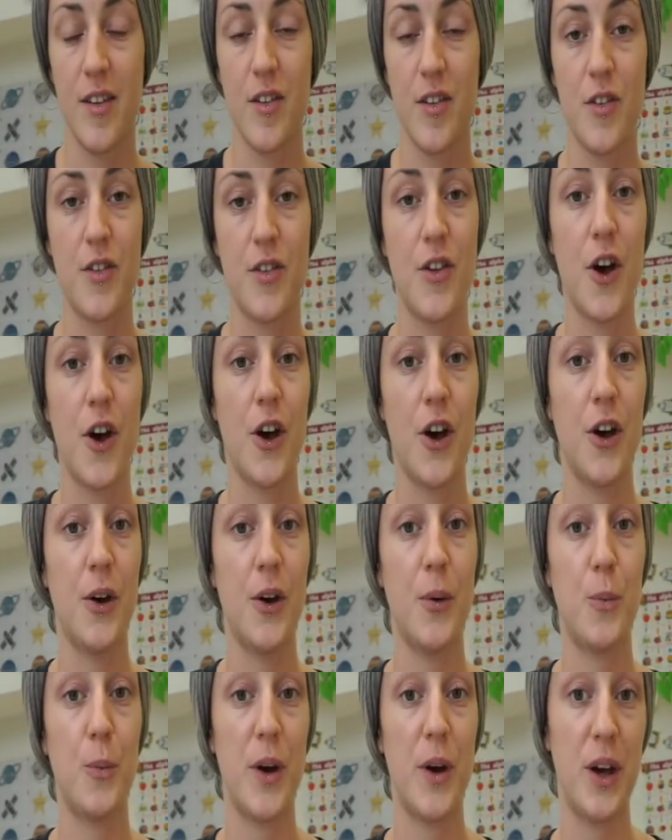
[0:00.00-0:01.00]

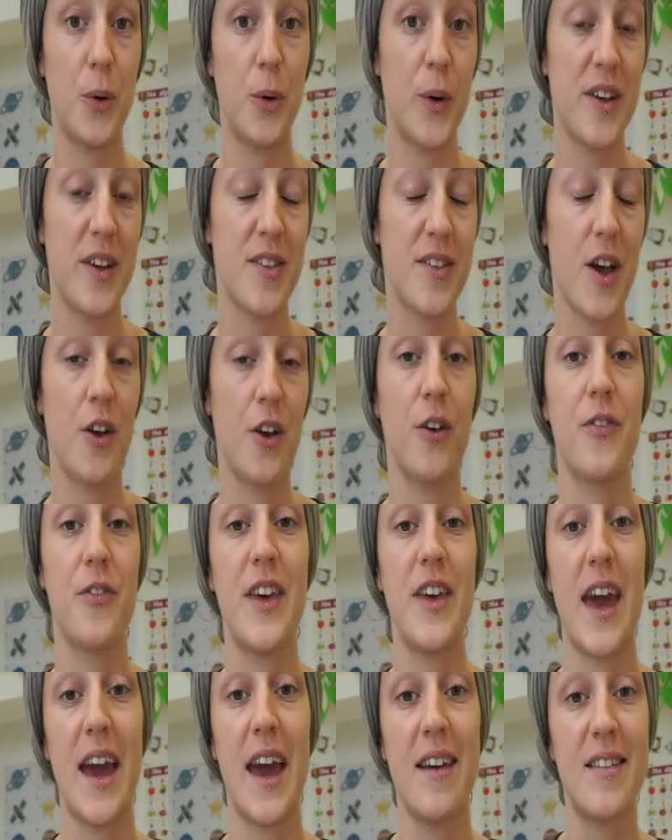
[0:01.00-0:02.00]
So we always turn off
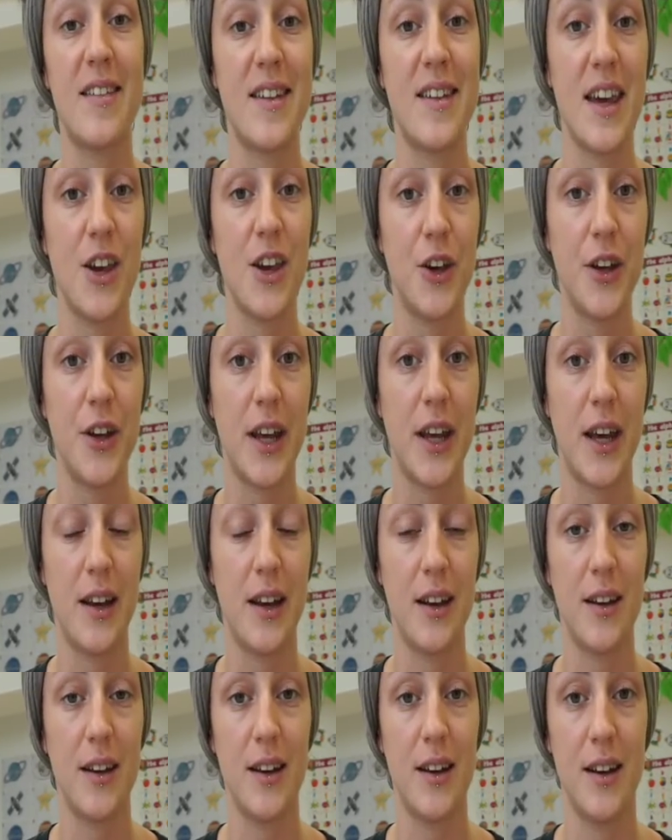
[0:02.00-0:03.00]
the AC unit
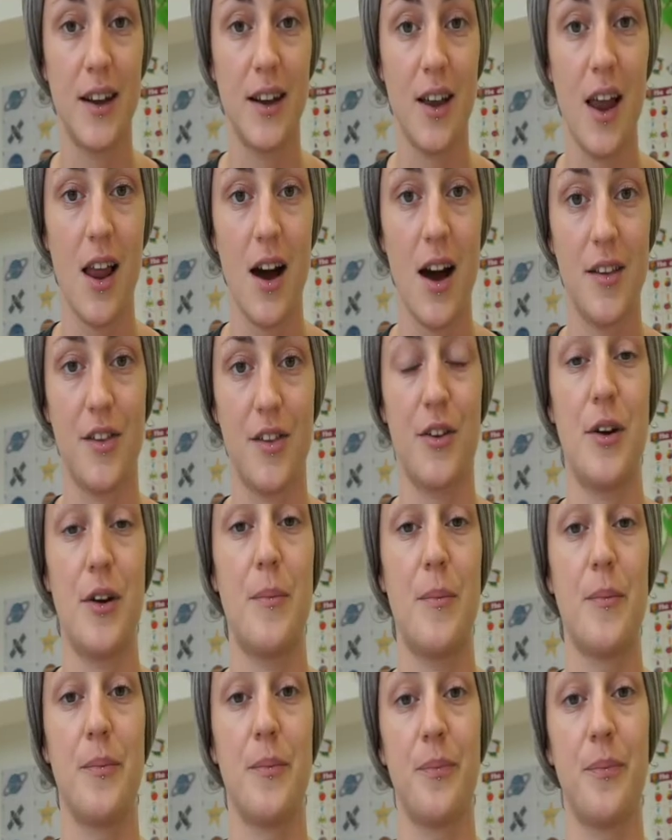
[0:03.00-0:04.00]
in the classroom.